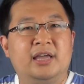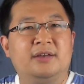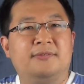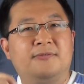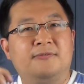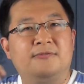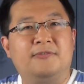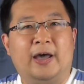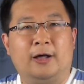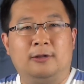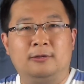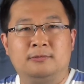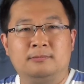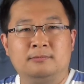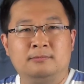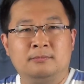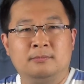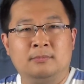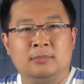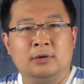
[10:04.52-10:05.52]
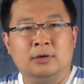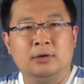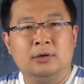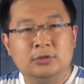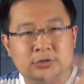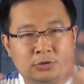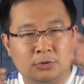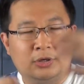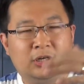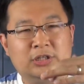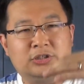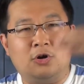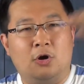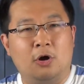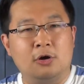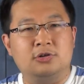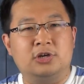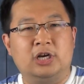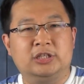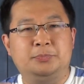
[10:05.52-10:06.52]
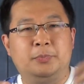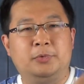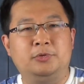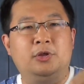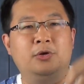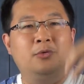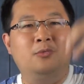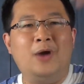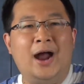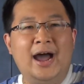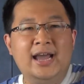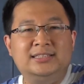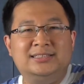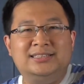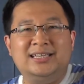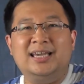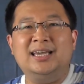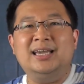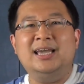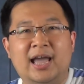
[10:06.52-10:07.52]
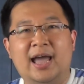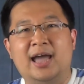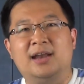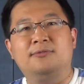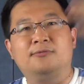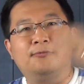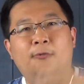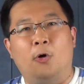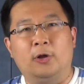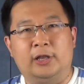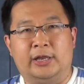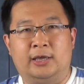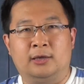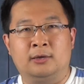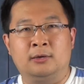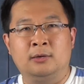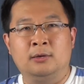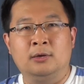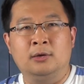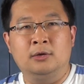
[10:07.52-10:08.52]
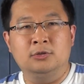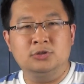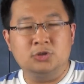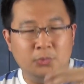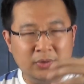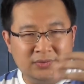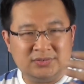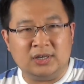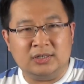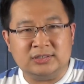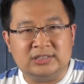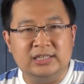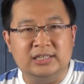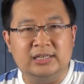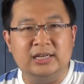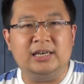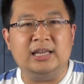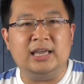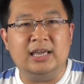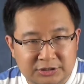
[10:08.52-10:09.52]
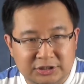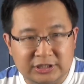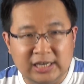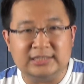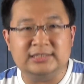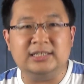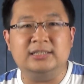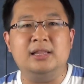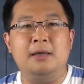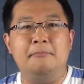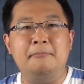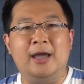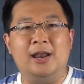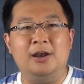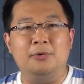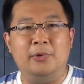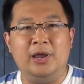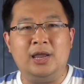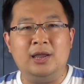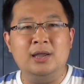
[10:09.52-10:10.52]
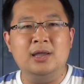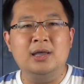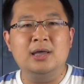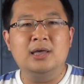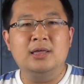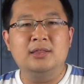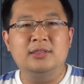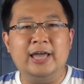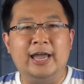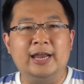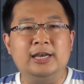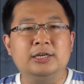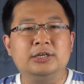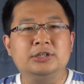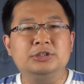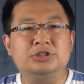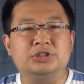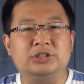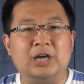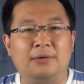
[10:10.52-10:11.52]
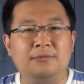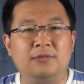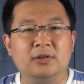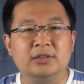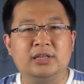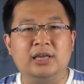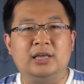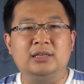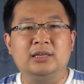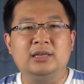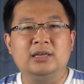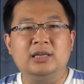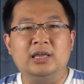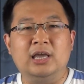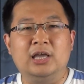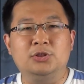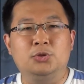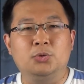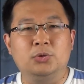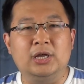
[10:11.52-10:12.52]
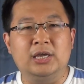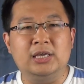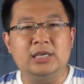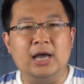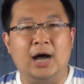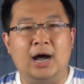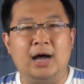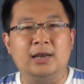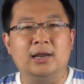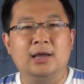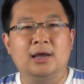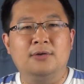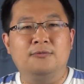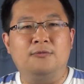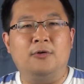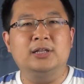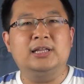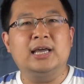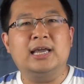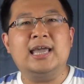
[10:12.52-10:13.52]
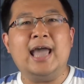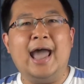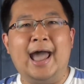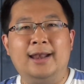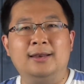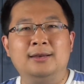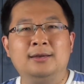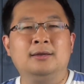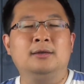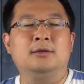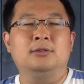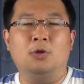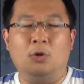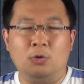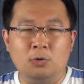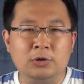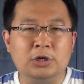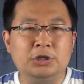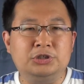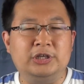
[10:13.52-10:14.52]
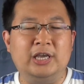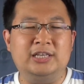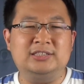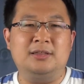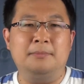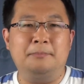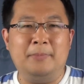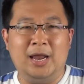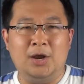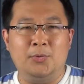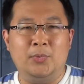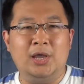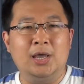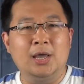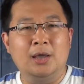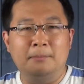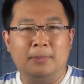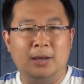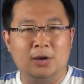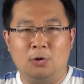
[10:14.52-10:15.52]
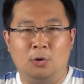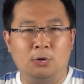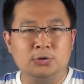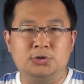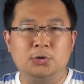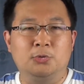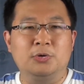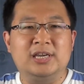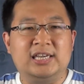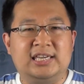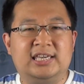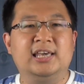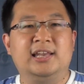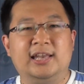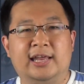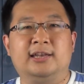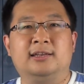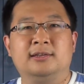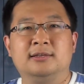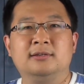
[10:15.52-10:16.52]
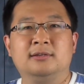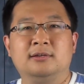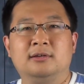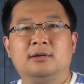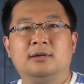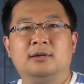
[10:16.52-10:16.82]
it fell. So this contrast between rising and falling. So we've succeeded in chasing the bat away, then shoveled it into the yard for the cat. Not only chase the bat away, but also kill it.